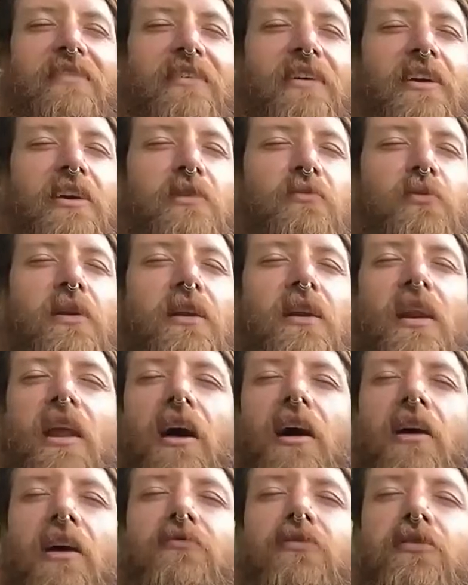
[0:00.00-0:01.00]
you would
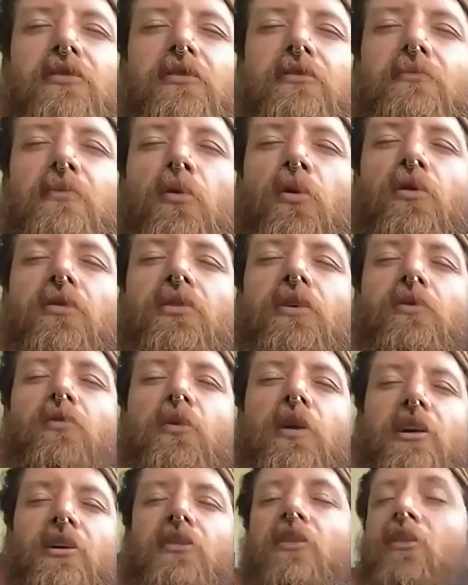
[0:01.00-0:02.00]
love to do more than what
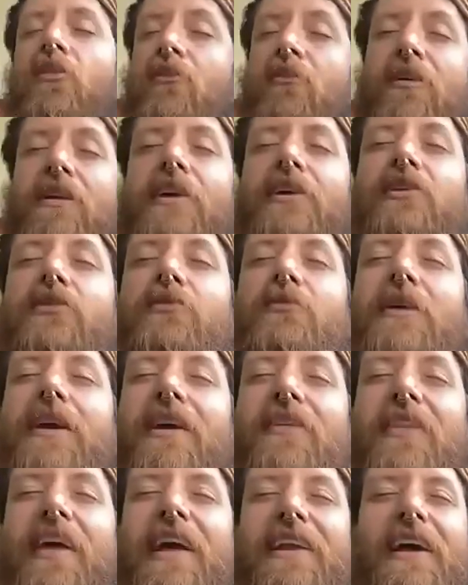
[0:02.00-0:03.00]
you're currently doing in
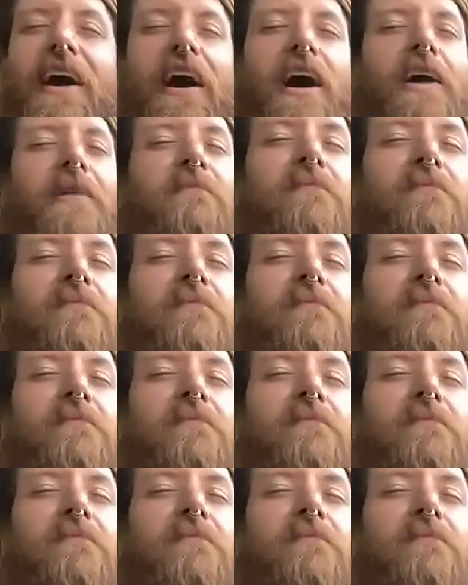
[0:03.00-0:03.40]
that time?